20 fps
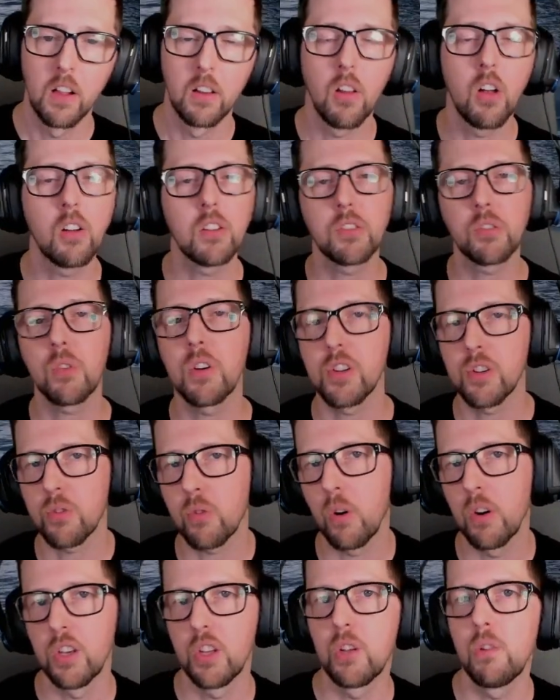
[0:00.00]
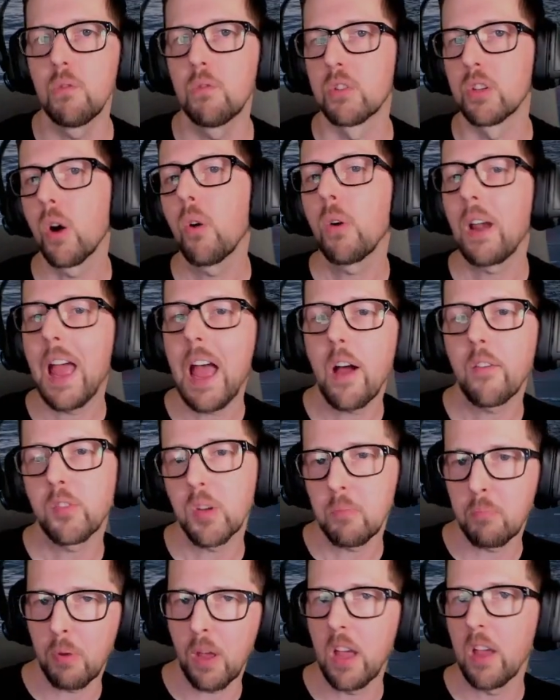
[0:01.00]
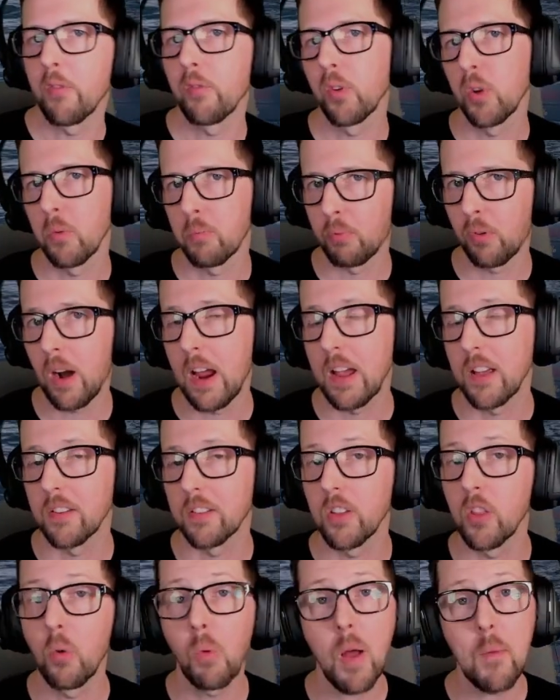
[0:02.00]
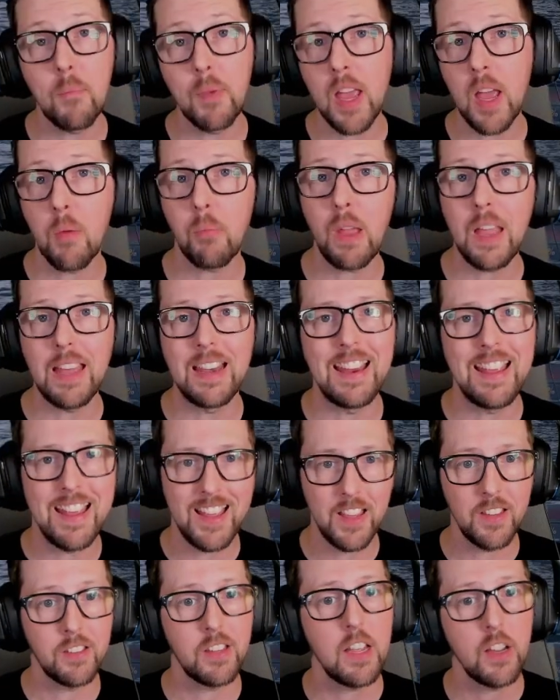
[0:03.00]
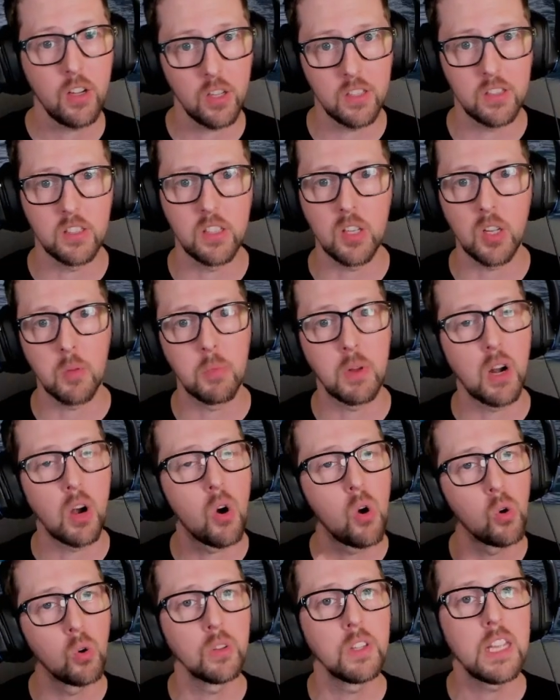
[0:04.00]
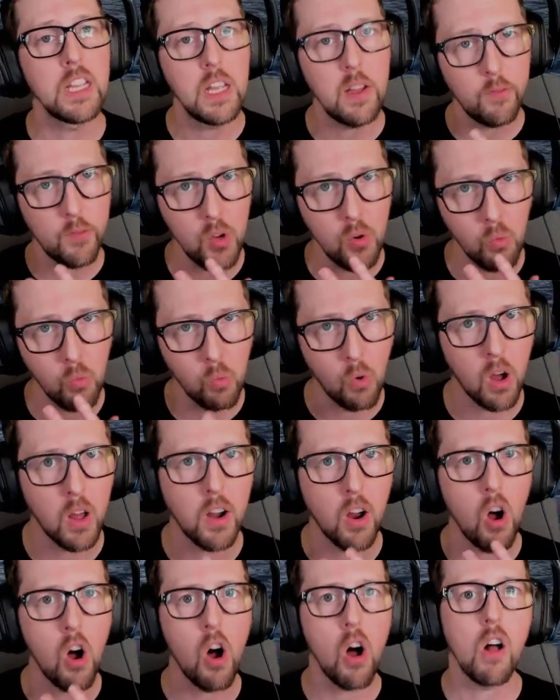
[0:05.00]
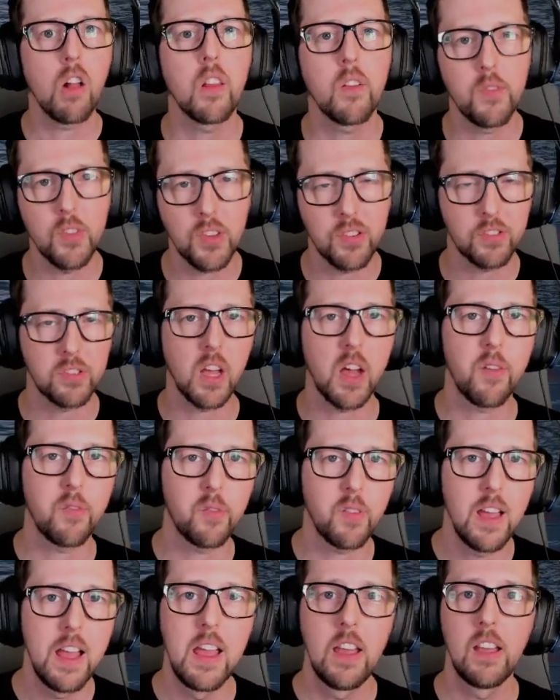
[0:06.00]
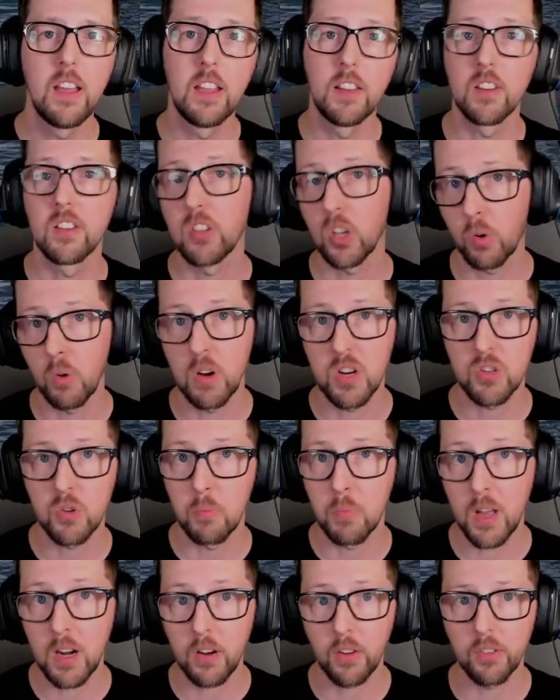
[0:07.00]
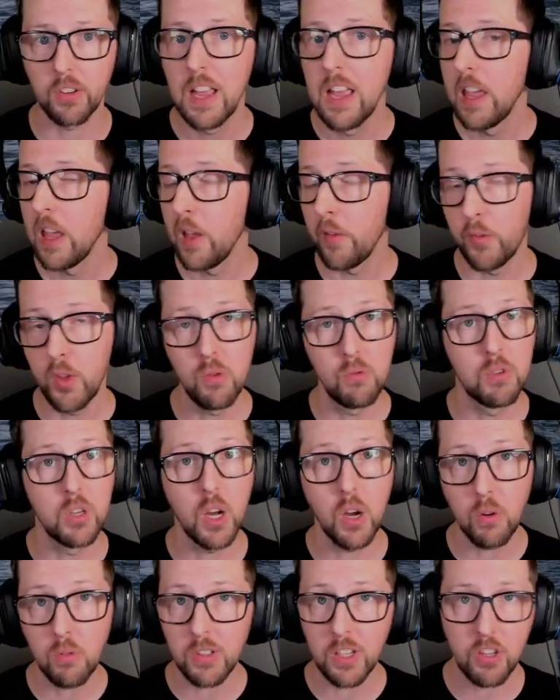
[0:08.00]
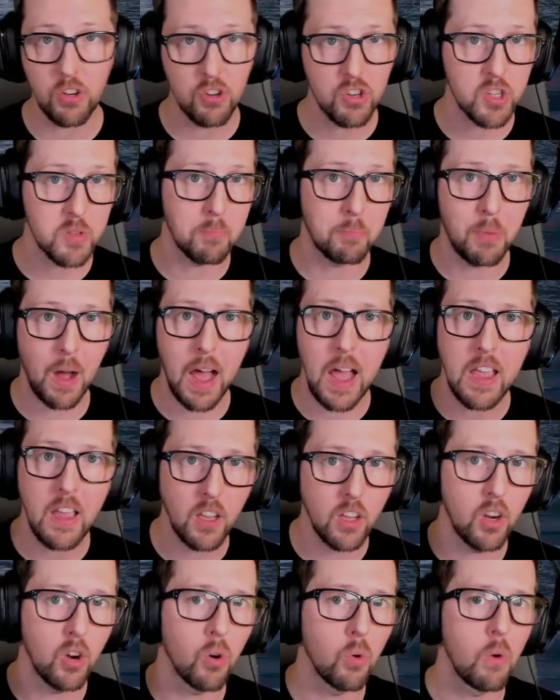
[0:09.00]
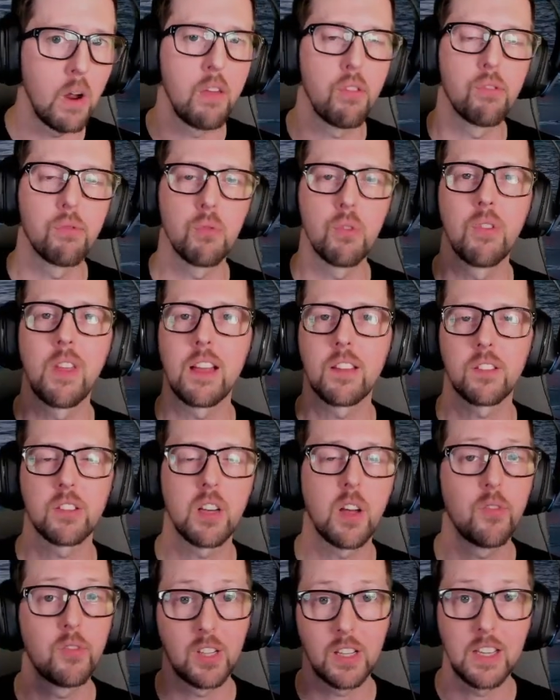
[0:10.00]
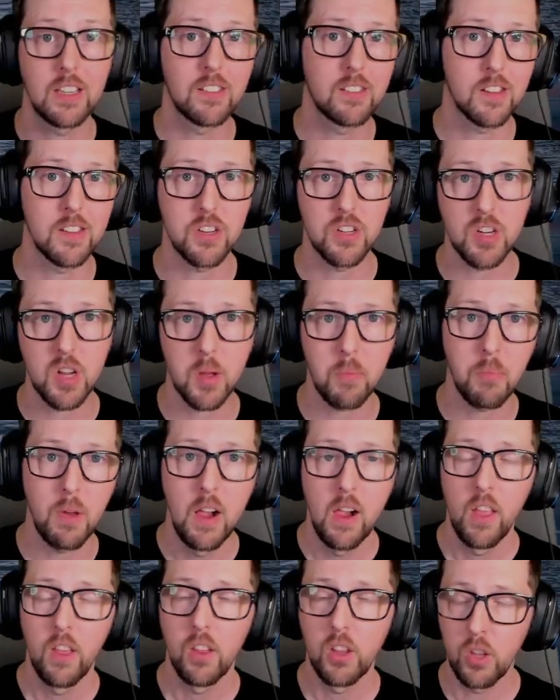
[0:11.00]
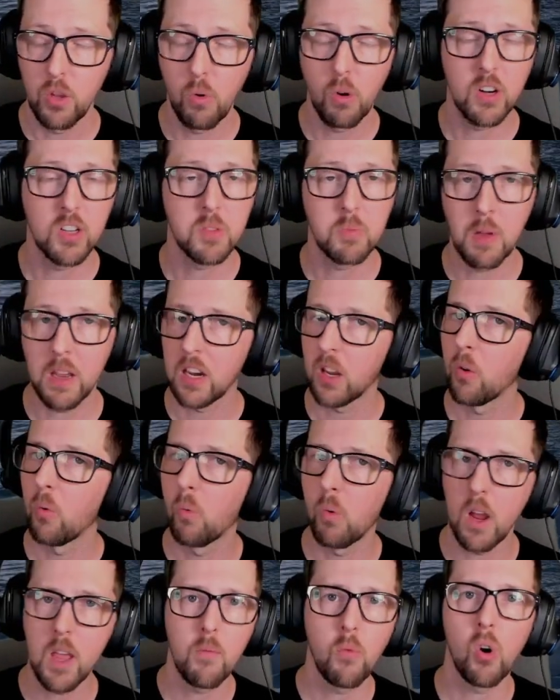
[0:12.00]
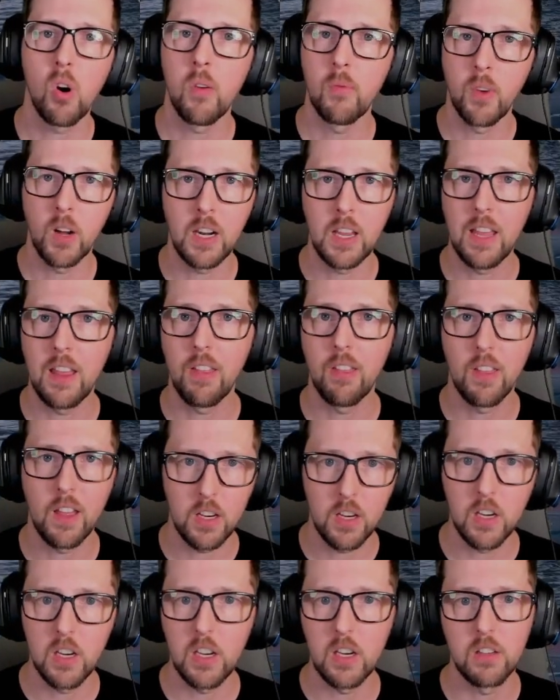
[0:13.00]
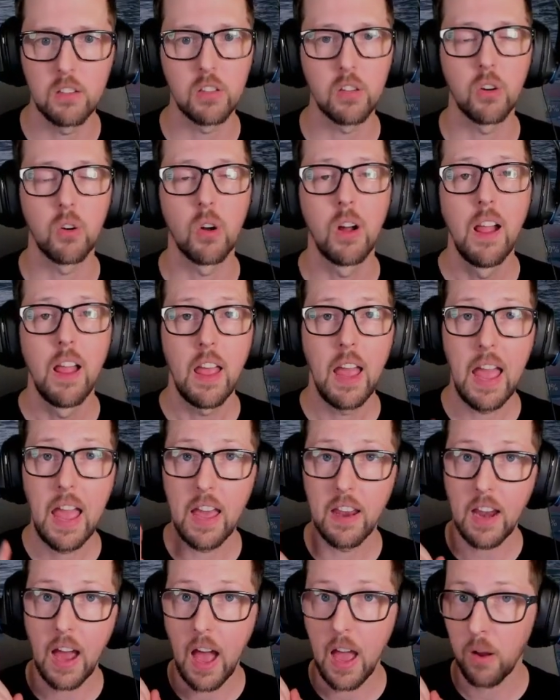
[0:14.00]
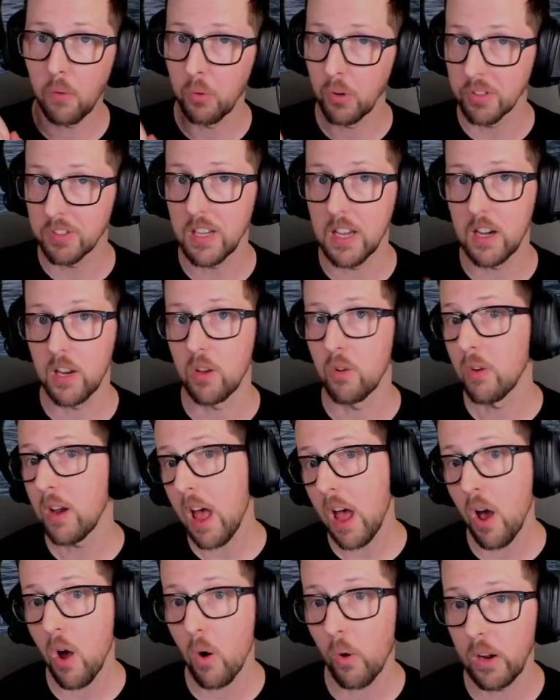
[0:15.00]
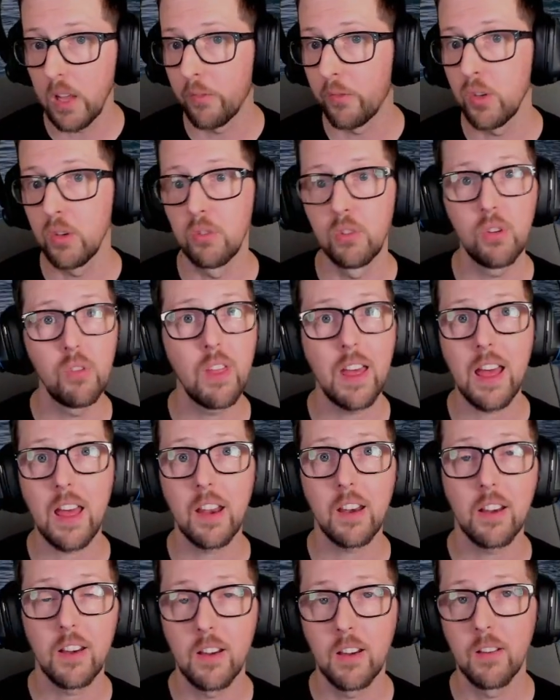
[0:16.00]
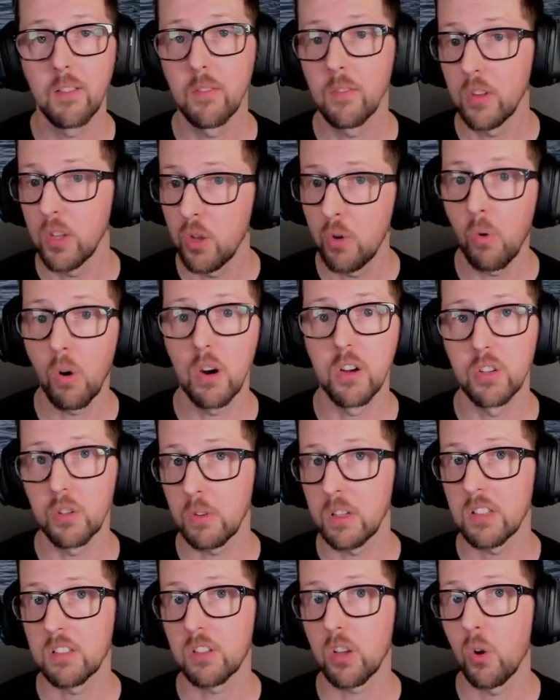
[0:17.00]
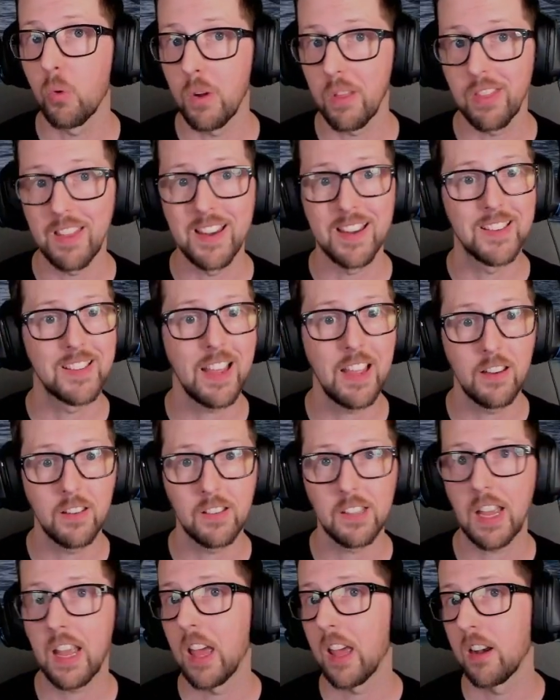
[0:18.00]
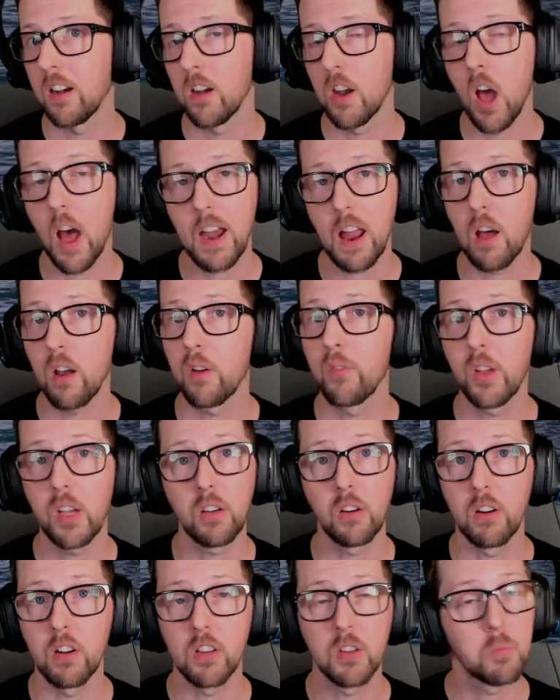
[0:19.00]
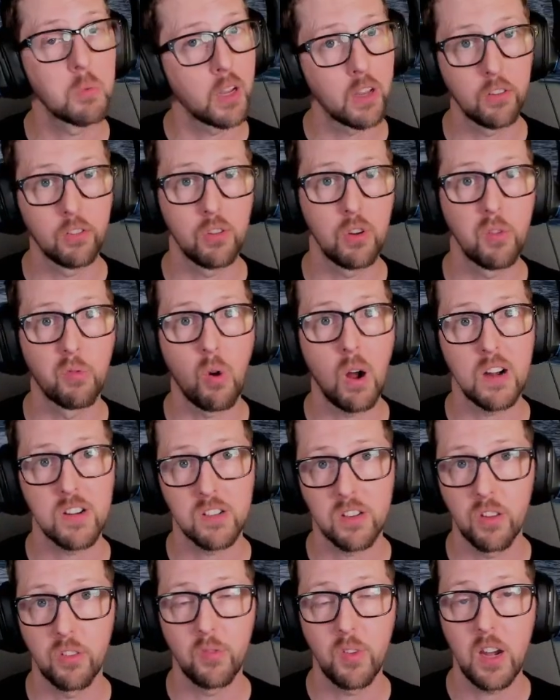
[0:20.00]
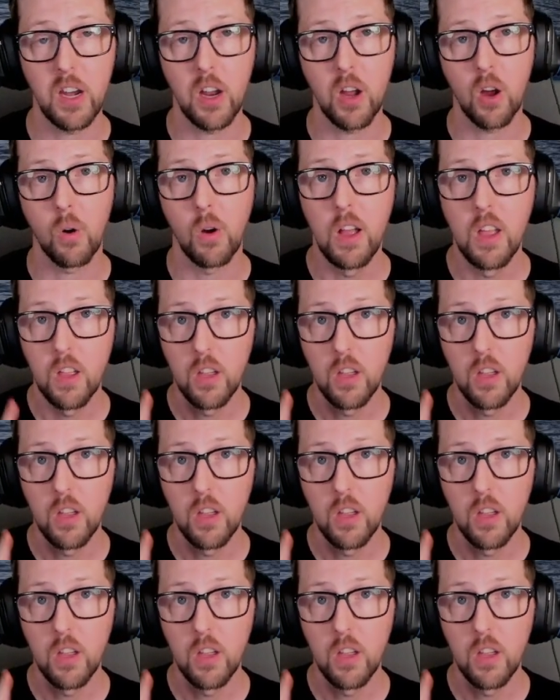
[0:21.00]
Long story short, you don't have to pay full price, and the web campaign is a good deal, but only if you want all of the stuff in the sequential bundles. If you don't, and you're just buying your way through that stuff to get to the ship, you are spending way more money than you need to. And I will say to you now, if you do that, you are doing so with intent and not out of ignorance because you've watched this video.